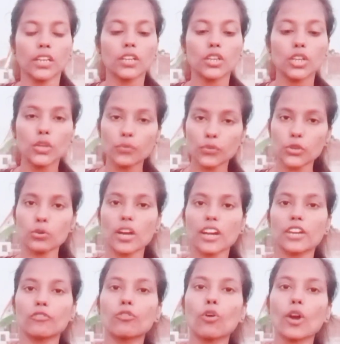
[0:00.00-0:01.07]
If you
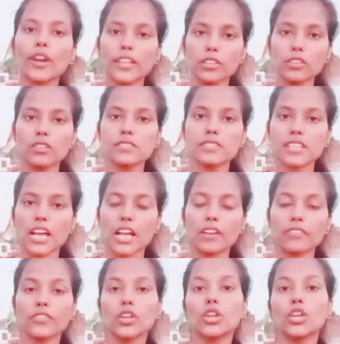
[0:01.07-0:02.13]
are rewarding yourself,
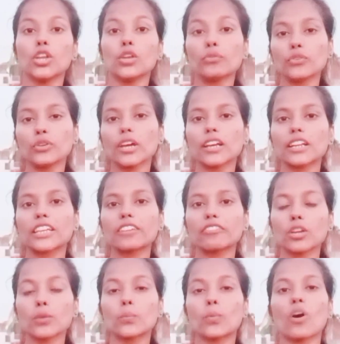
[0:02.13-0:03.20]
if you are
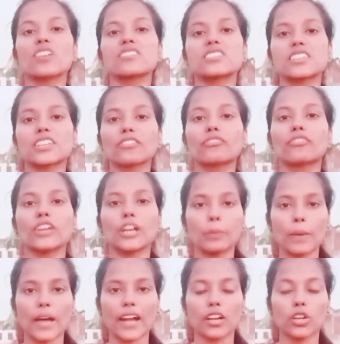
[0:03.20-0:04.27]
giving positive
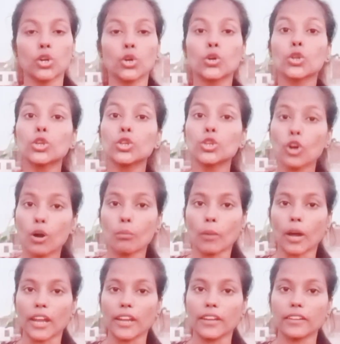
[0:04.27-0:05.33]
feedback to your
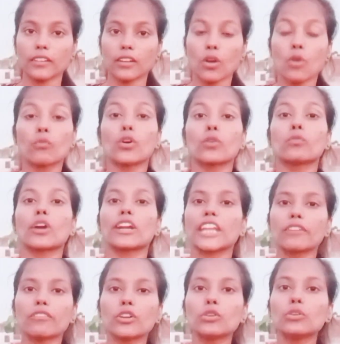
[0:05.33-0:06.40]
mind for
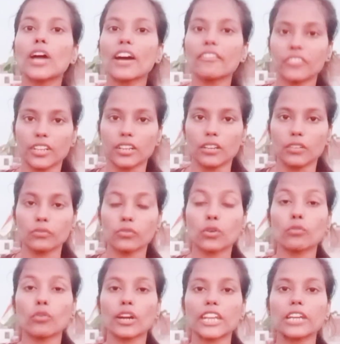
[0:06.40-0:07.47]
whatever you have done, for
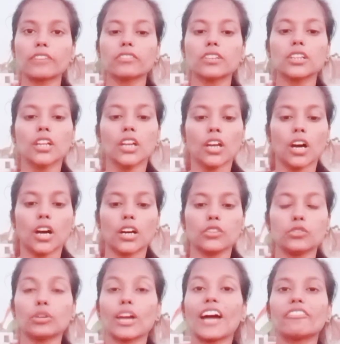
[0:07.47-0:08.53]
whatever
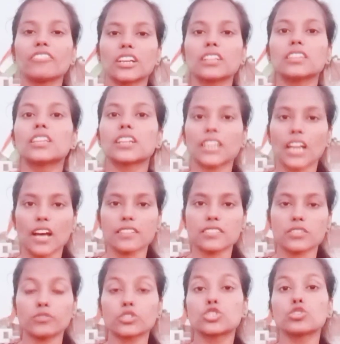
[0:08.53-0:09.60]
you have done the task
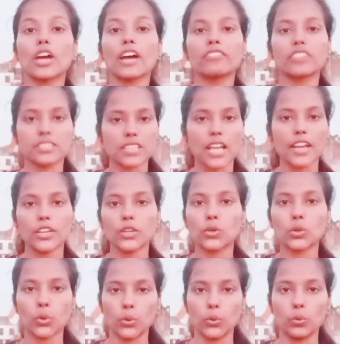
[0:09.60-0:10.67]
which you have decided
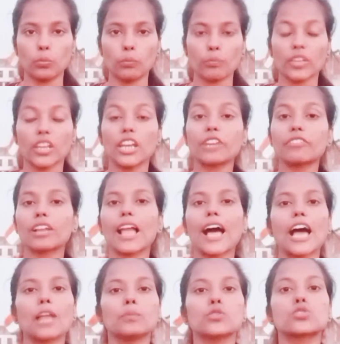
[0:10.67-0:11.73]
to do, it will
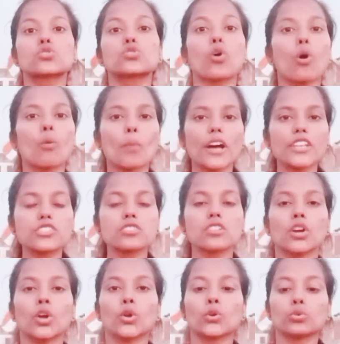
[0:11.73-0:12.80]
help you so much
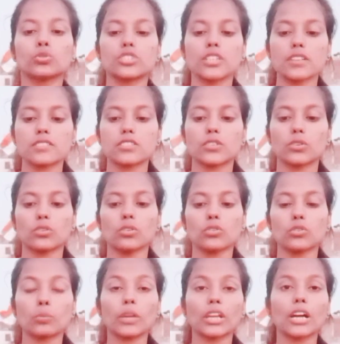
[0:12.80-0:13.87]
to just
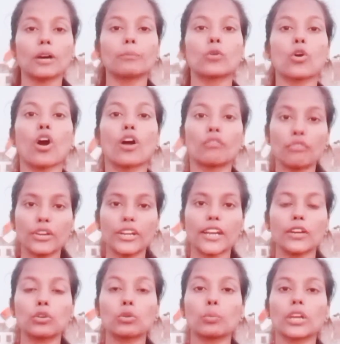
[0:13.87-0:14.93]
to become
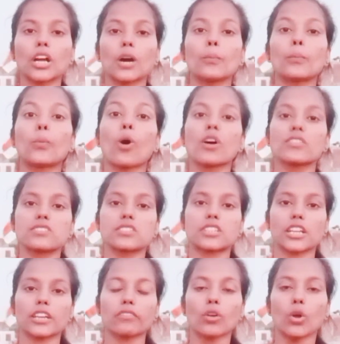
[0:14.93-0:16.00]
confident, to become
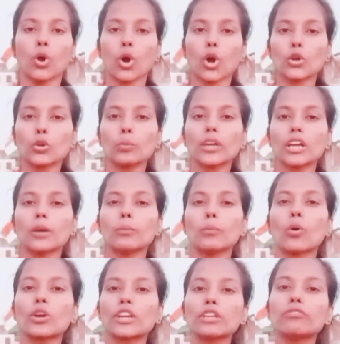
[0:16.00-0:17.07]
positive, or to become
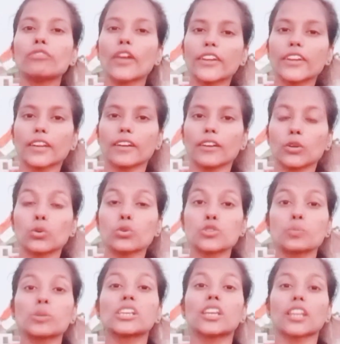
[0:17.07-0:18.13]
motivated to
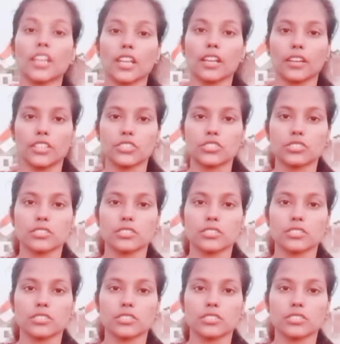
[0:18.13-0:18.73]
speak in English.